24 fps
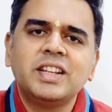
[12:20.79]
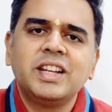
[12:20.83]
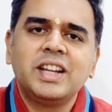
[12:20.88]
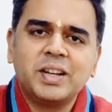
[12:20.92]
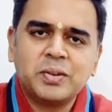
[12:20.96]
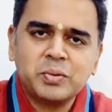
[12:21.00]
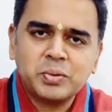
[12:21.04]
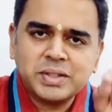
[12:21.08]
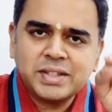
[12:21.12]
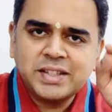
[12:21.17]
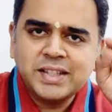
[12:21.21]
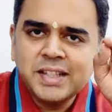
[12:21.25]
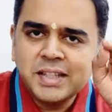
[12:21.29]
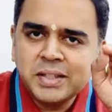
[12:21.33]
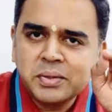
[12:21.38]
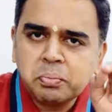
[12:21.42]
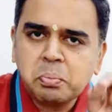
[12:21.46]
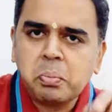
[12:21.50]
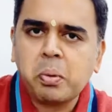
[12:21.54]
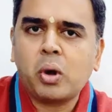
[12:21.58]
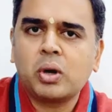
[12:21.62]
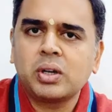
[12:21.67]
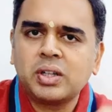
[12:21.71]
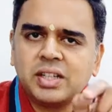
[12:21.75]
It was this
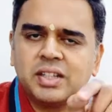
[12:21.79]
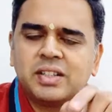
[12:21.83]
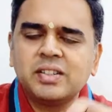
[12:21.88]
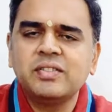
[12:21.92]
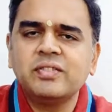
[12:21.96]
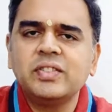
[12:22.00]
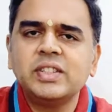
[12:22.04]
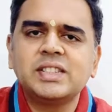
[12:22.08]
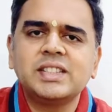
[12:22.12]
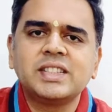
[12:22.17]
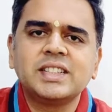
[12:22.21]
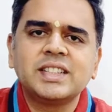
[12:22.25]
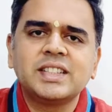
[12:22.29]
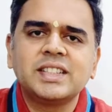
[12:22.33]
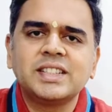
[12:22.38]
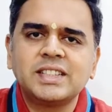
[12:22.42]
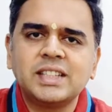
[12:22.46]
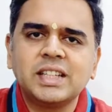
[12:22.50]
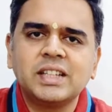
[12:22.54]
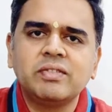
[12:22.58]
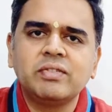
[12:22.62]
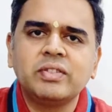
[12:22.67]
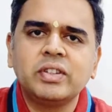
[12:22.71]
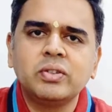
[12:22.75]
pot which
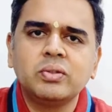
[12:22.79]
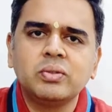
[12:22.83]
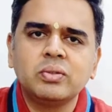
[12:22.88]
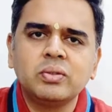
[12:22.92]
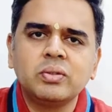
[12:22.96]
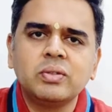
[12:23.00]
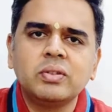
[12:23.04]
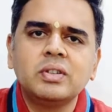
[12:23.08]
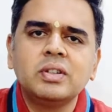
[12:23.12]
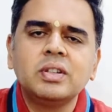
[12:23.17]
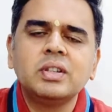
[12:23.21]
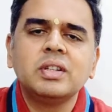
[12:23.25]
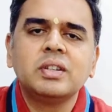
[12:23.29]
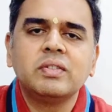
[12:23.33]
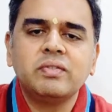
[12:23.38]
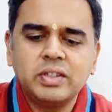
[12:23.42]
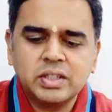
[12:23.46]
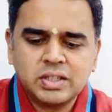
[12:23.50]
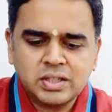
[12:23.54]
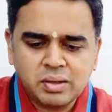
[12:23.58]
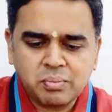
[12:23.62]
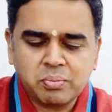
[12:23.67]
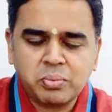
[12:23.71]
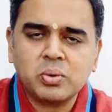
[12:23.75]
saved you,
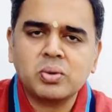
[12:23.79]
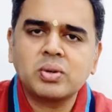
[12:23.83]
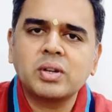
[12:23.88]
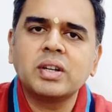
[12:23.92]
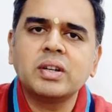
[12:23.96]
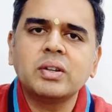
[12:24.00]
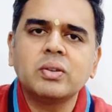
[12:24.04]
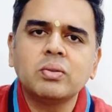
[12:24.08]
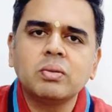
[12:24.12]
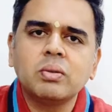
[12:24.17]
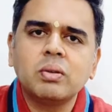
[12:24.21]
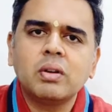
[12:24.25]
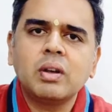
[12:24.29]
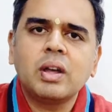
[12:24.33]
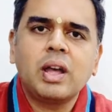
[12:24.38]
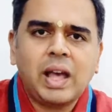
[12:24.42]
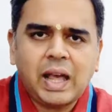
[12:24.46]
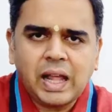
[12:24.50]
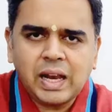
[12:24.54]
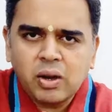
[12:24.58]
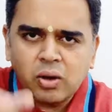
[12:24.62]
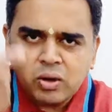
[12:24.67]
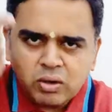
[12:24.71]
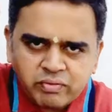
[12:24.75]
which supported you.
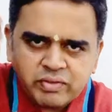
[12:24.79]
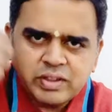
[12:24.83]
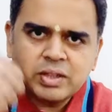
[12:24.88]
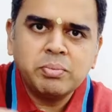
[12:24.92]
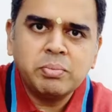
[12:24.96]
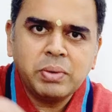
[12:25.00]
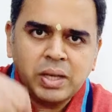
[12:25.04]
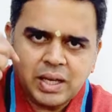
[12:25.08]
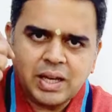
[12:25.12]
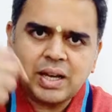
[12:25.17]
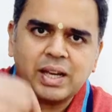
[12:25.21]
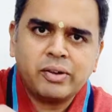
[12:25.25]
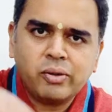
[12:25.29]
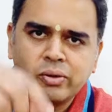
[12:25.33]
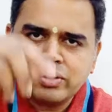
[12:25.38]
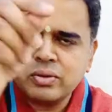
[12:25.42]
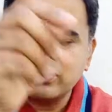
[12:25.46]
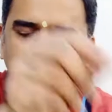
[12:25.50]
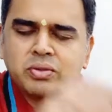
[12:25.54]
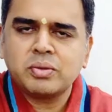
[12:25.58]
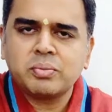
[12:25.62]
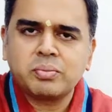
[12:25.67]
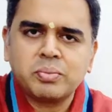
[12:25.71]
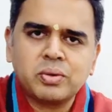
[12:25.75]
Along with me, I
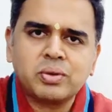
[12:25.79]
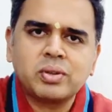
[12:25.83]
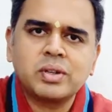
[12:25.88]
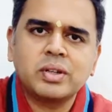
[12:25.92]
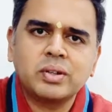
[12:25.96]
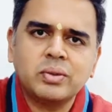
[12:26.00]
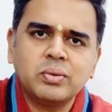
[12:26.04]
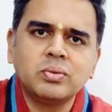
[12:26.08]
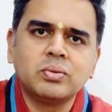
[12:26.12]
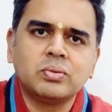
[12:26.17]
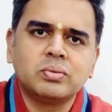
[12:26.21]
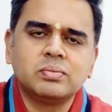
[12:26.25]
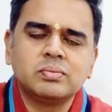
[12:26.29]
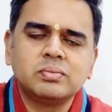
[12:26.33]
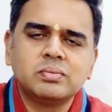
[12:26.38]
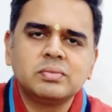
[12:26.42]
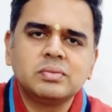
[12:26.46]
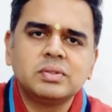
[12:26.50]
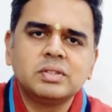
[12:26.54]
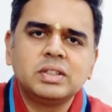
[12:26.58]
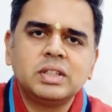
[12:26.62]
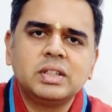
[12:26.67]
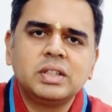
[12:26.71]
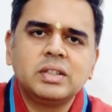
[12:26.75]
also supported you.
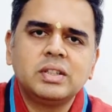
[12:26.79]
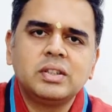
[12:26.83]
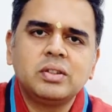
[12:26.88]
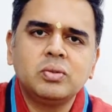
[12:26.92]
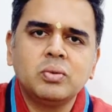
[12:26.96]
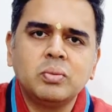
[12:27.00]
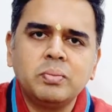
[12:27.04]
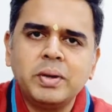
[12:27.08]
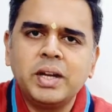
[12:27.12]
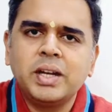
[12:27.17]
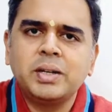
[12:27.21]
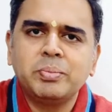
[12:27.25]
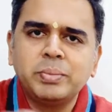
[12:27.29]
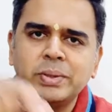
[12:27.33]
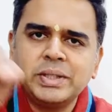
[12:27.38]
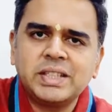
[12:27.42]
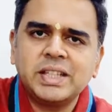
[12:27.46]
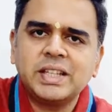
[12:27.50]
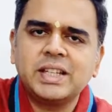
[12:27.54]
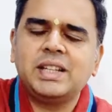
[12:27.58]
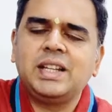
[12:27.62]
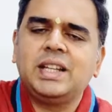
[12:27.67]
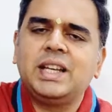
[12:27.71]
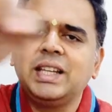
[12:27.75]
You made me
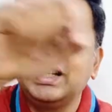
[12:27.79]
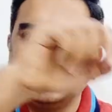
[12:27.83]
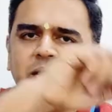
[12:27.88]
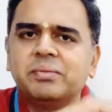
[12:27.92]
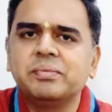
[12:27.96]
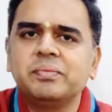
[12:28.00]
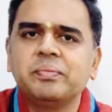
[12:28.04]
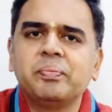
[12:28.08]
say a lie.